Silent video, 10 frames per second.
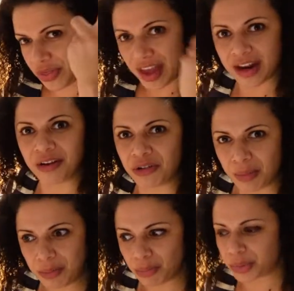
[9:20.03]
then I
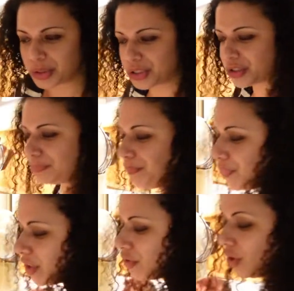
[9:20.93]
remembered
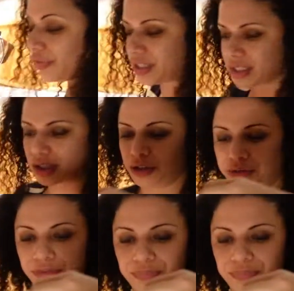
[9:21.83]
I've got this stuff.